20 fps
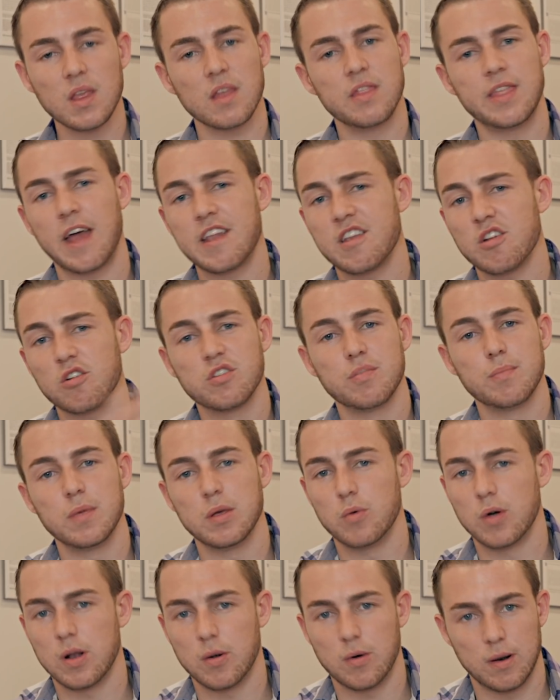That's ultimately
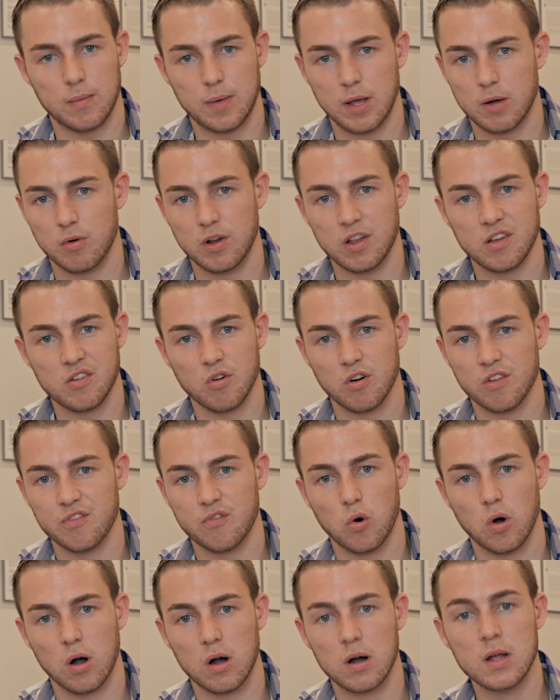what I want to be a resource
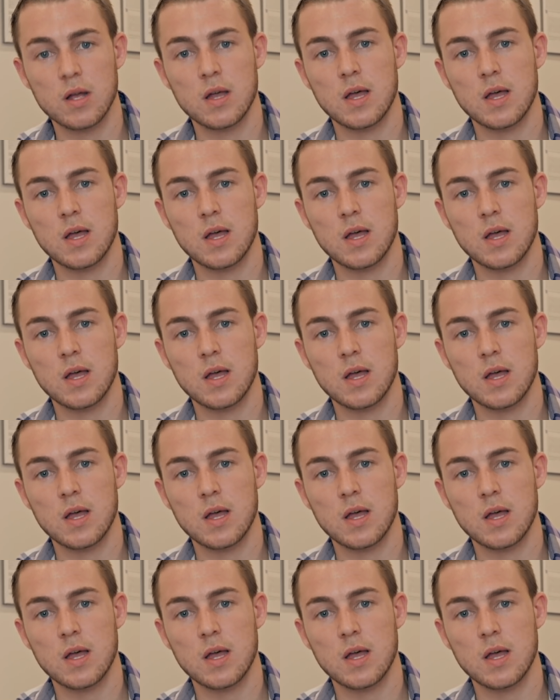for.